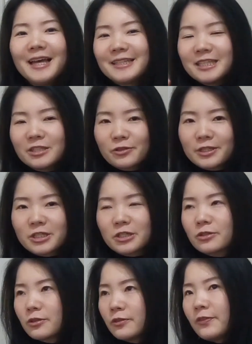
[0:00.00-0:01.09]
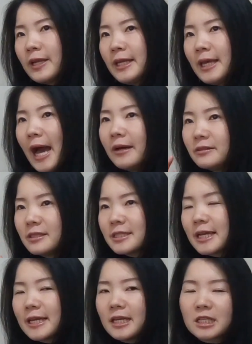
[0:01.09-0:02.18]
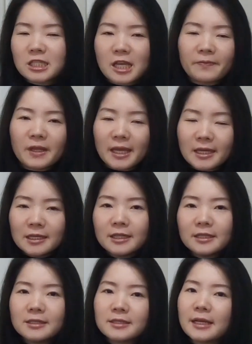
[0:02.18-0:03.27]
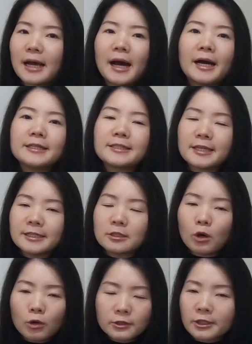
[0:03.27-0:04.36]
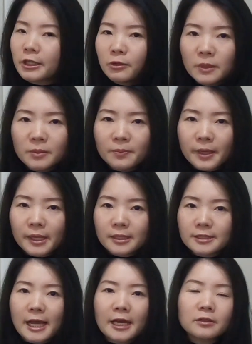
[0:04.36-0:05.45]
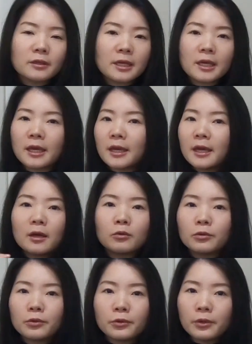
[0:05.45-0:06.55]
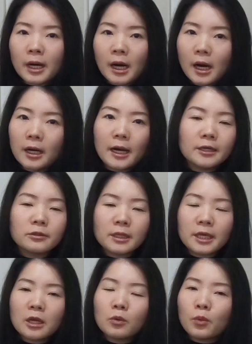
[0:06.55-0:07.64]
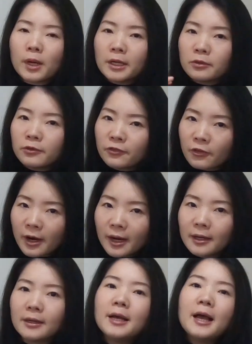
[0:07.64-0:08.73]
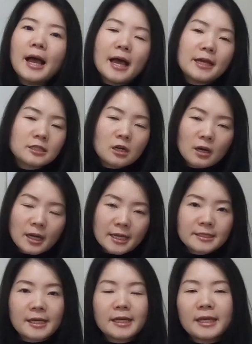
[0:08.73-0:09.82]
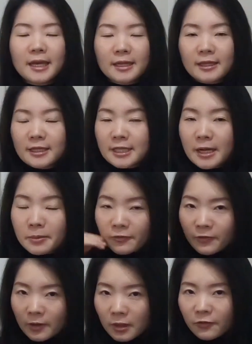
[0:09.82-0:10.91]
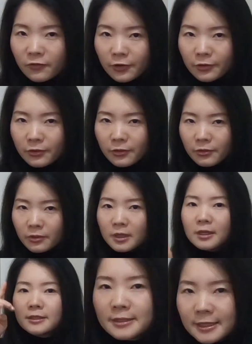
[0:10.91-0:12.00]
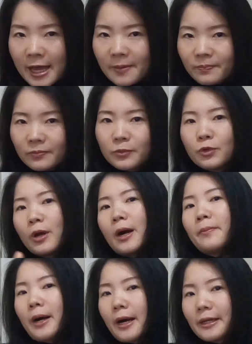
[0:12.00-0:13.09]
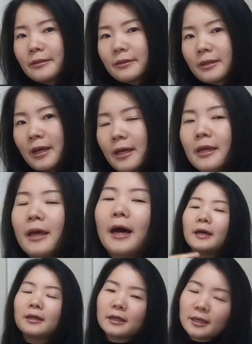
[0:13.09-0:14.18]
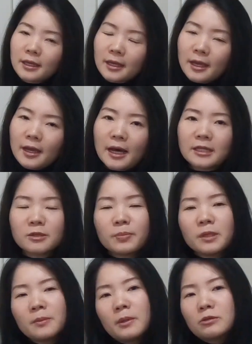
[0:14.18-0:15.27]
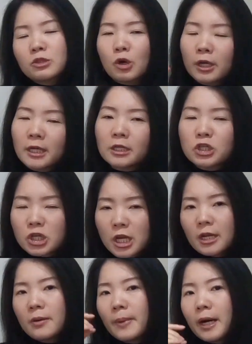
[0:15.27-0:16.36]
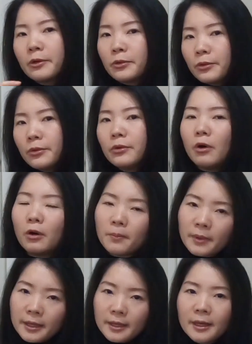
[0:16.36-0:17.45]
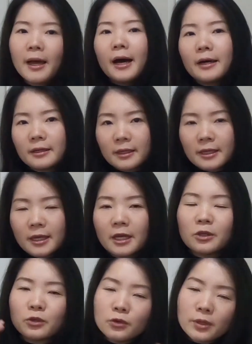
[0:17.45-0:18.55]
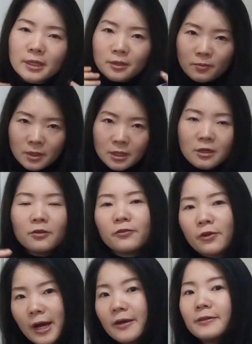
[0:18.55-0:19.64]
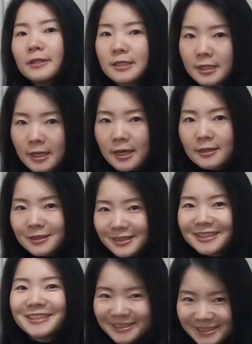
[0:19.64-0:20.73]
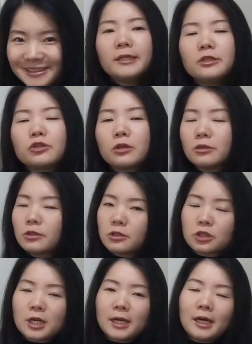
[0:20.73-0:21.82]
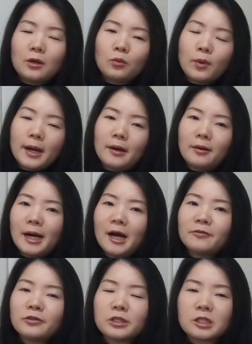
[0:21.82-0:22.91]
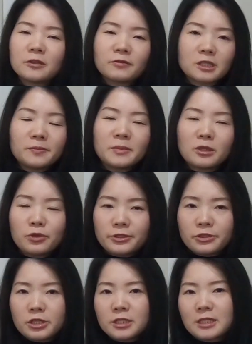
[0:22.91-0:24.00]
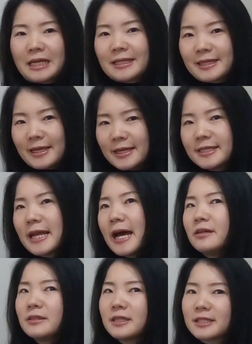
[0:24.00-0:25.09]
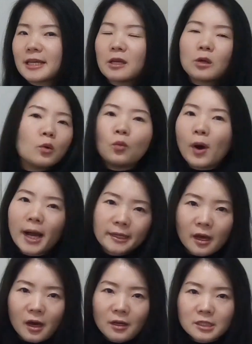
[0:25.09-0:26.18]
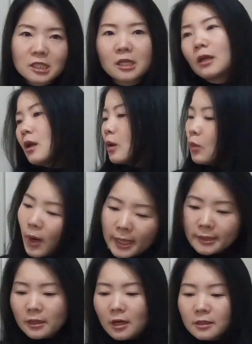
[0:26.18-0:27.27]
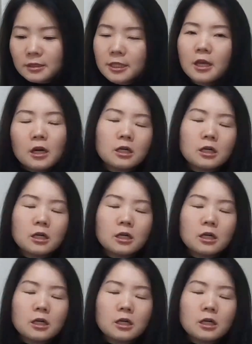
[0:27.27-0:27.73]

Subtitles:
This question is so funny. I would say except aliens, I date all the human beings. I don't care who you are. I don't care where you're from. As long as I get that type of feeling for you, then you are mine, okay? I don't care other people talking shit about you or me. I don't care. You and me forever together. Why did you go to Australia? Well, I have received similar questions like this. I would say, why not? Why not?